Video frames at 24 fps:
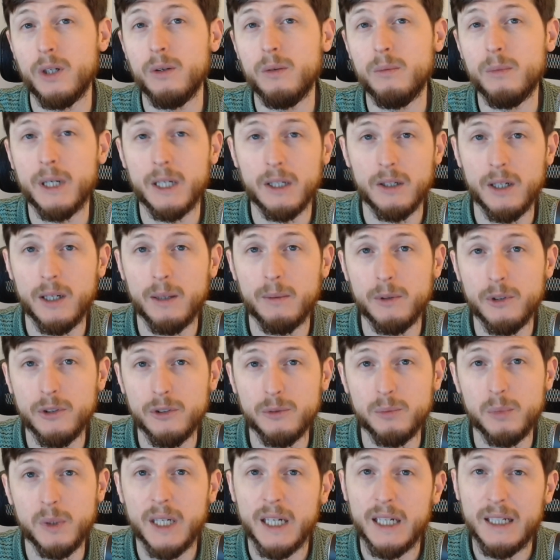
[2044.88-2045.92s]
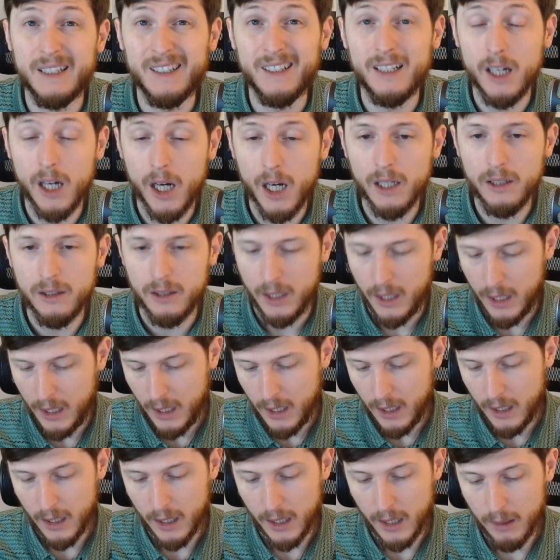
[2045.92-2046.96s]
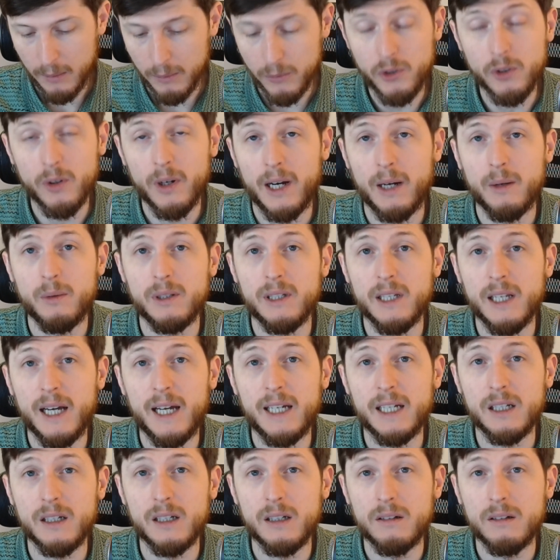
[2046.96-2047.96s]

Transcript: micrometers, but I did not. So I would like